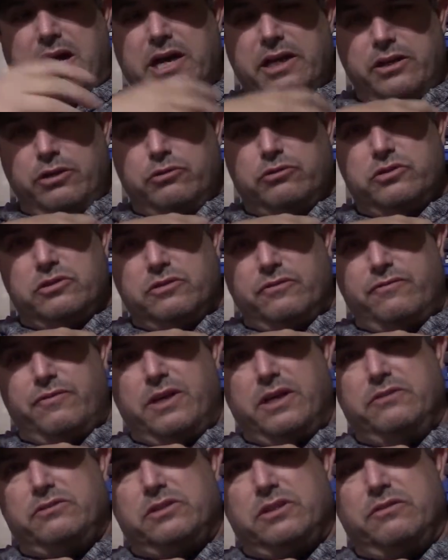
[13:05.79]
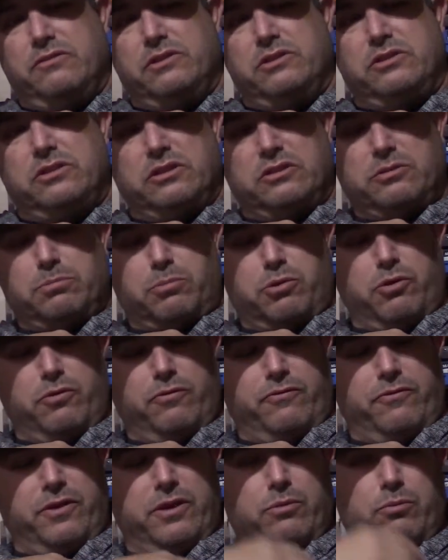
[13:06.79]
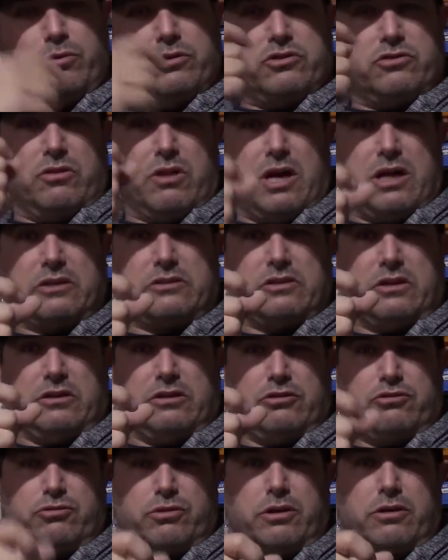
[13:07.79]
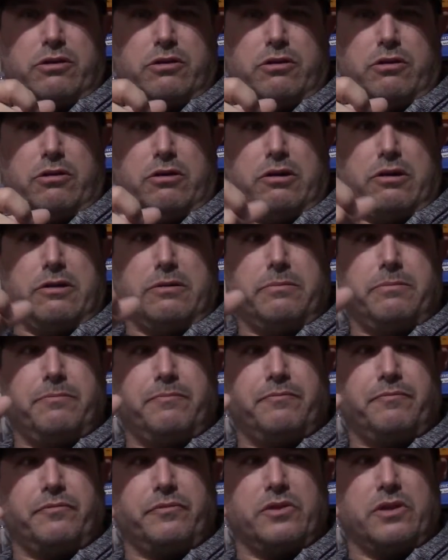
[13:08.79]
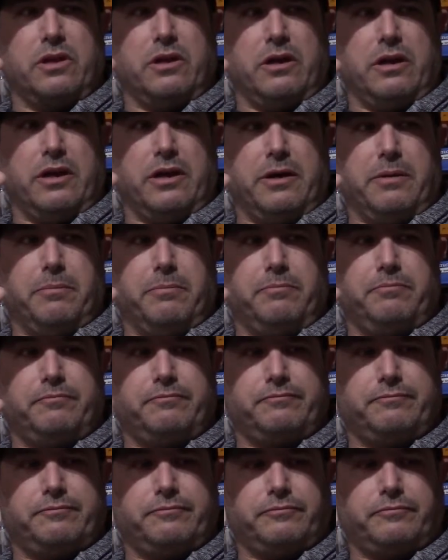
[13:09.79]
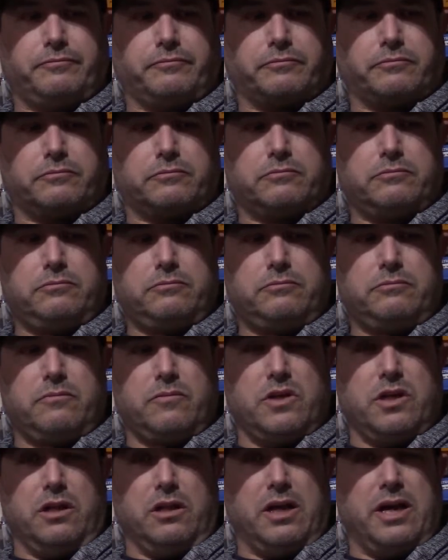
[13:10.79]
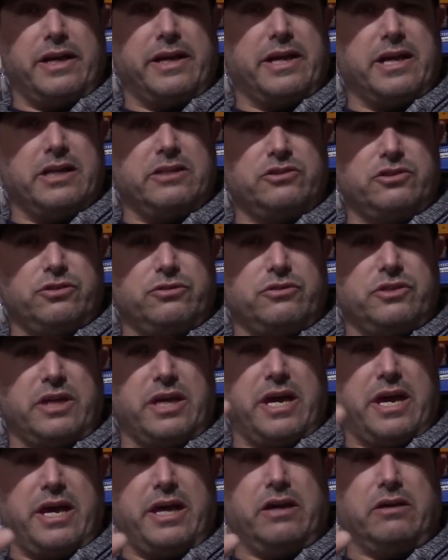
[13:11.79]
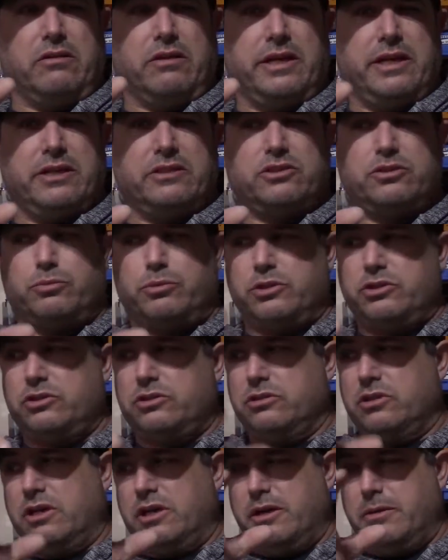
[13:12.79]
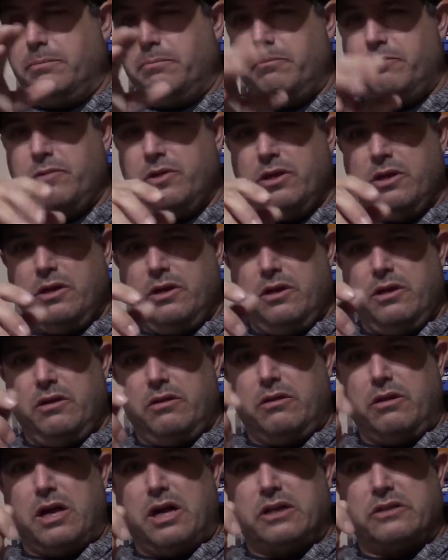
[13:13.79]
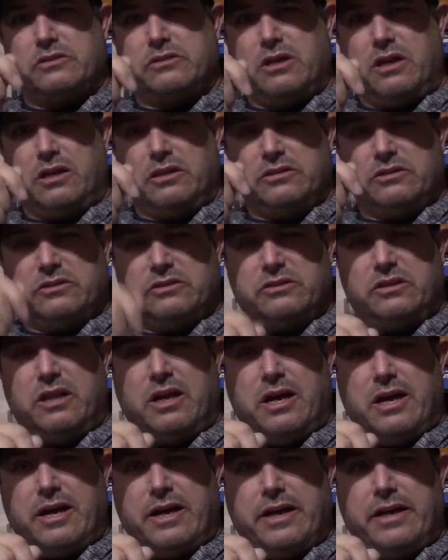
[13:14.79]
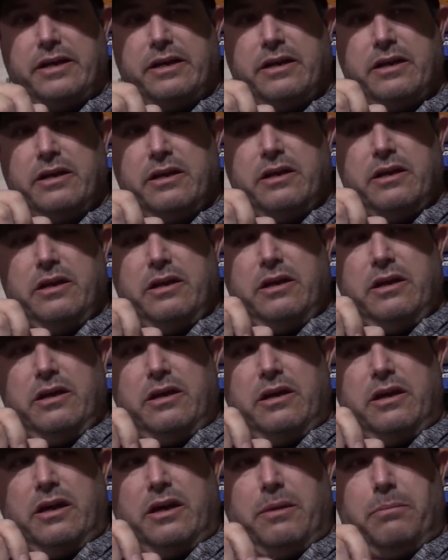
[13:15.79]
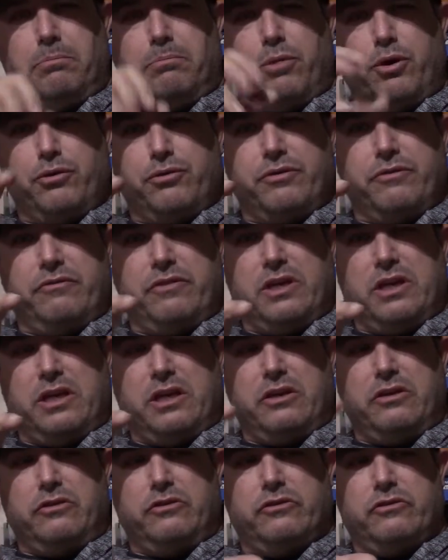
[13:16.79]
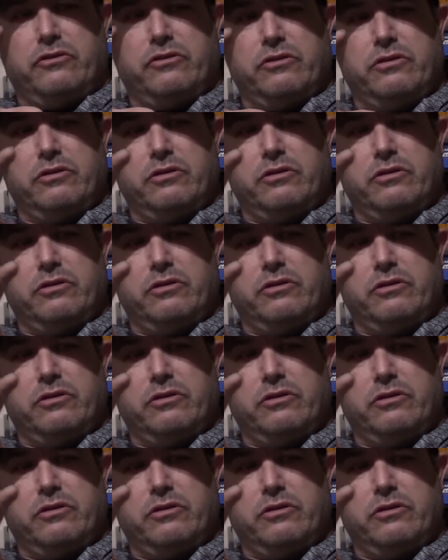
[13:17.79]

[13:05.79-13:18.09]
used a 5.76 Profit, which locks on the trigger guard. A lot of guys use the ALS, which locks on the slide. Both of these